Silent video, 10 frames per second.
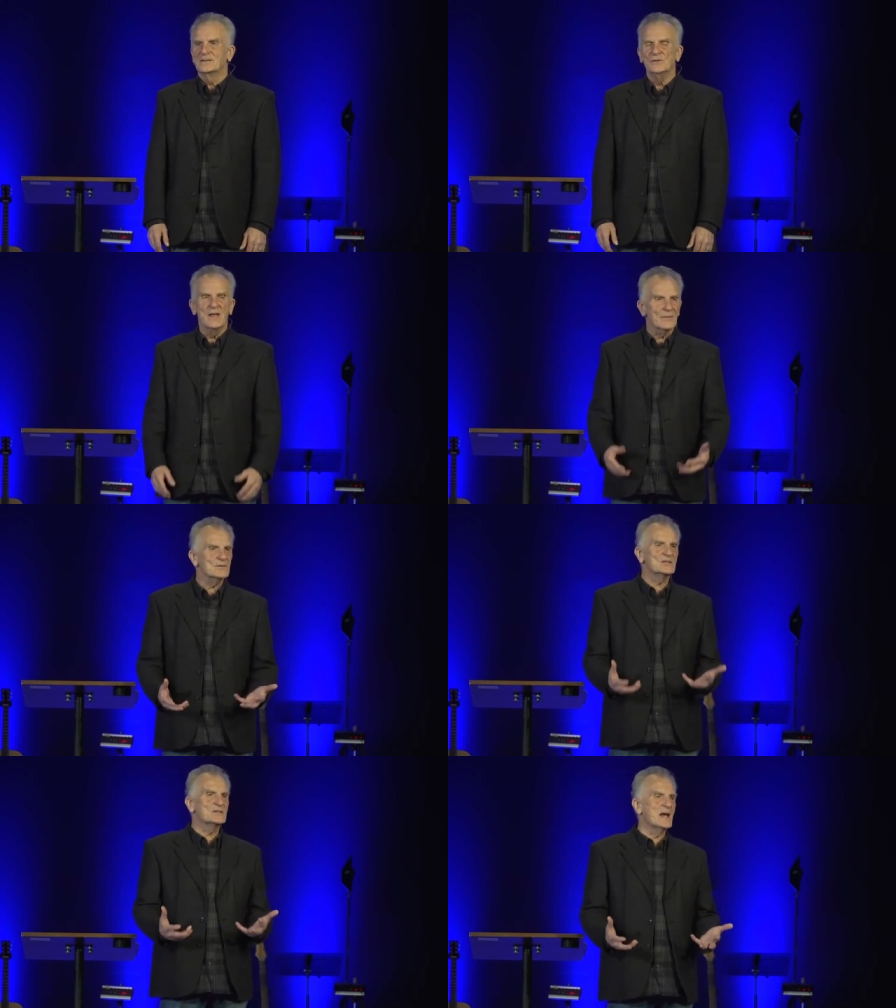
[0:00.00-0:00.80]

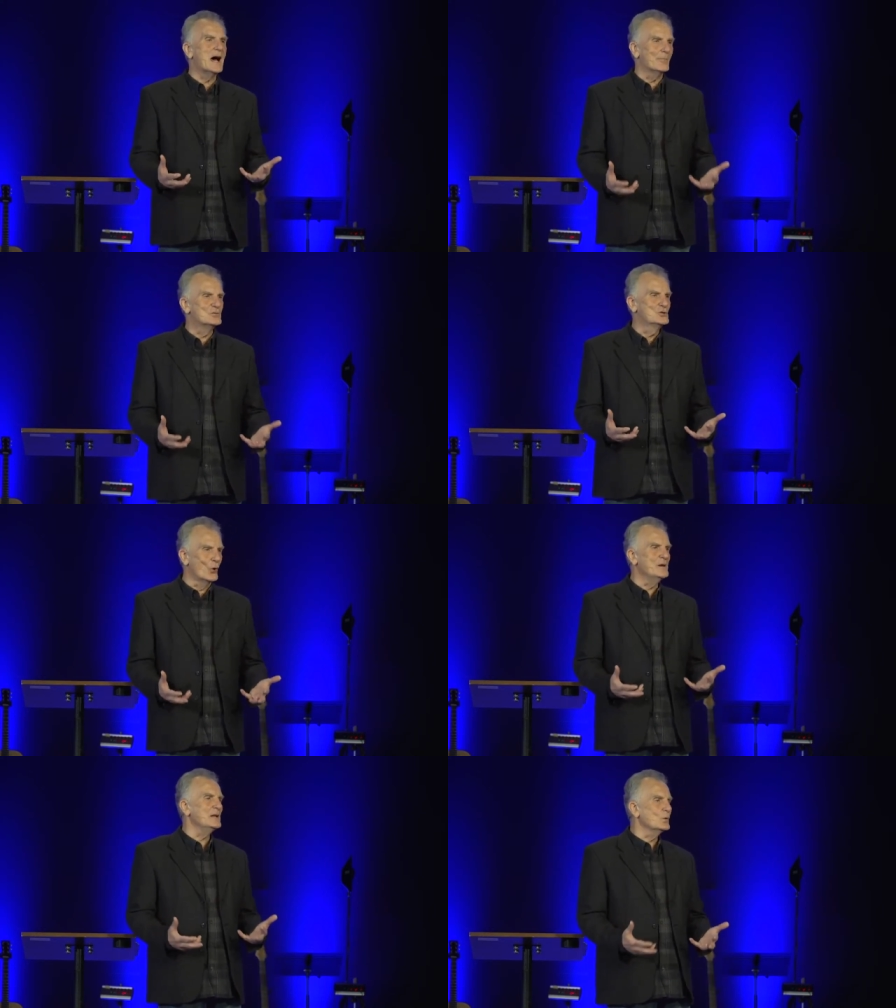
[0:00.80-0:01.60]
Never stop
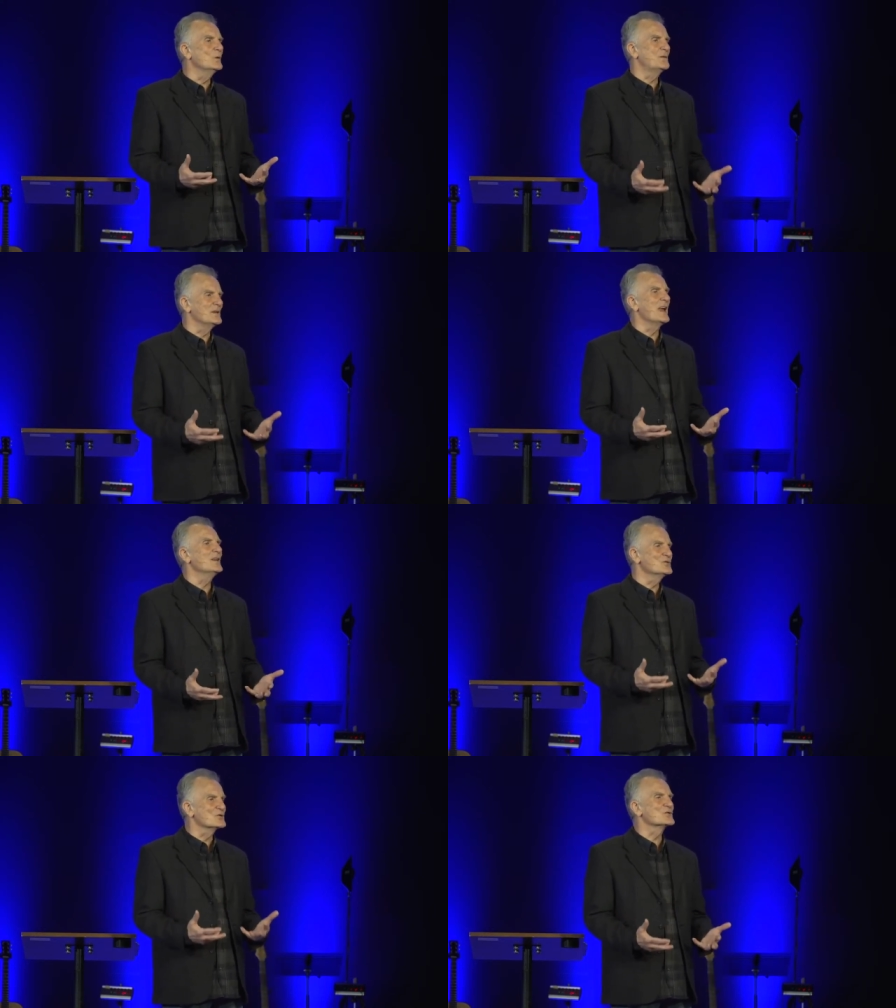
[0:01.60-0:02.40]
joining with the
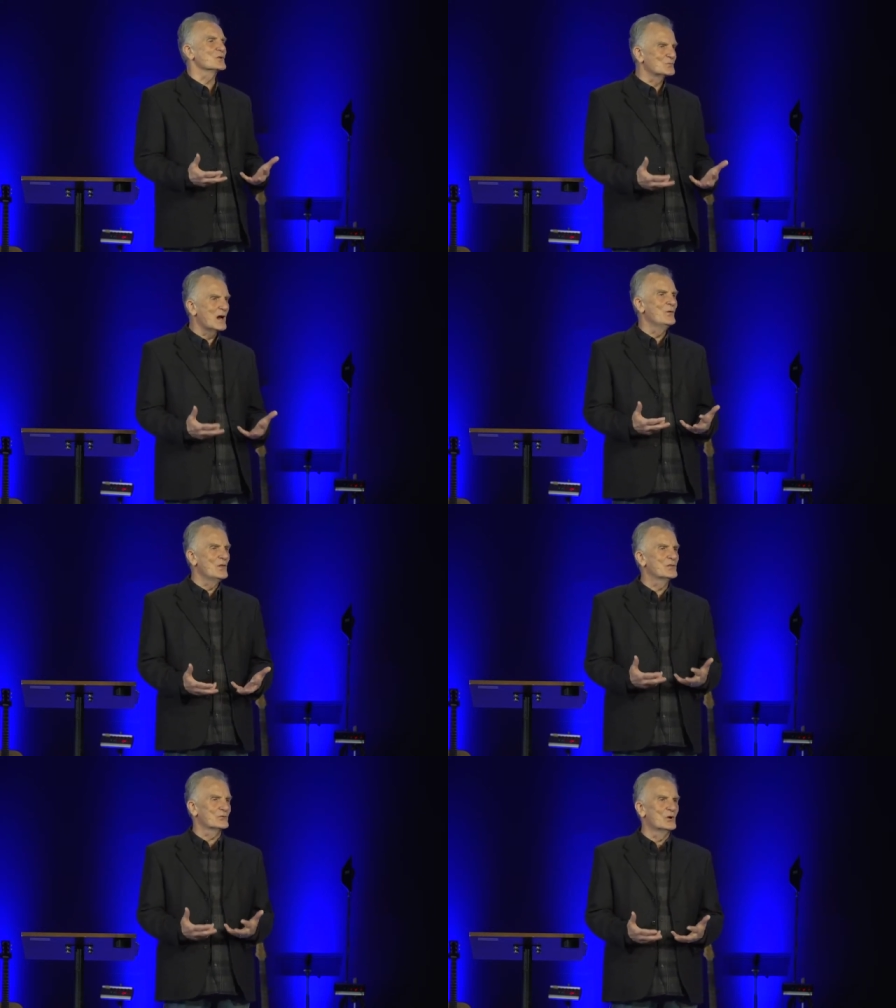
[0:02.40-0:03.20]
angels around
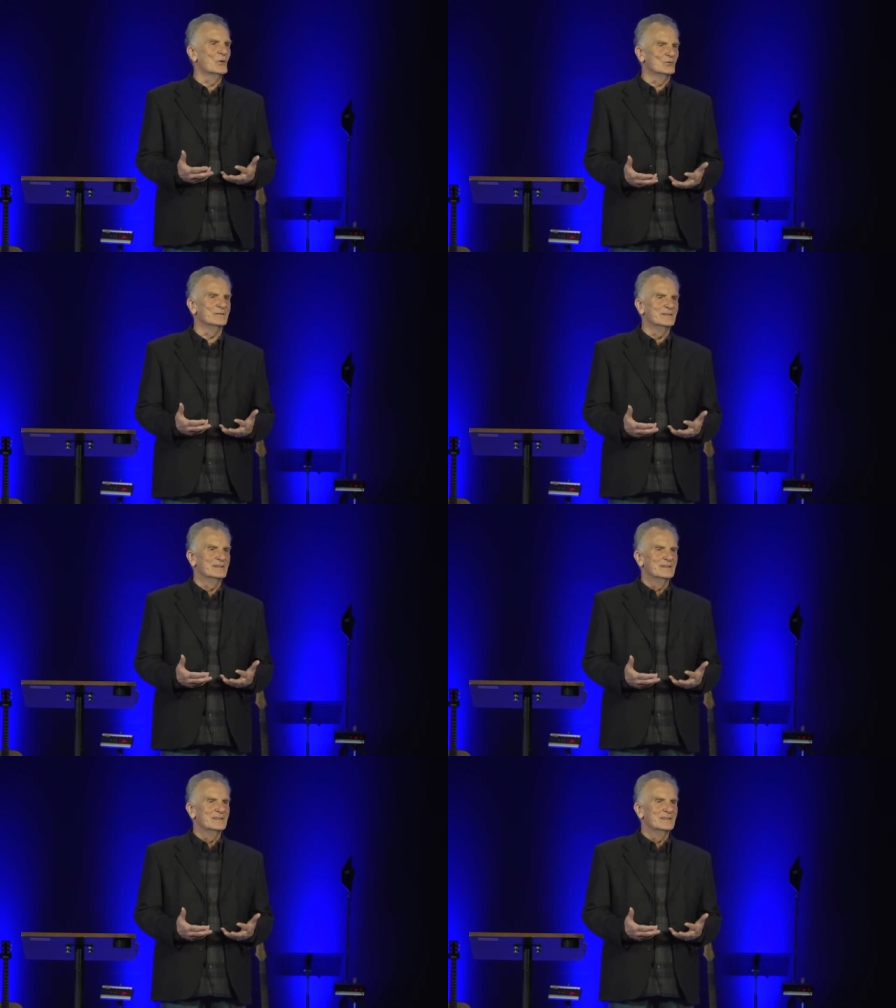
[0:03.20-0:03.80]
the throne.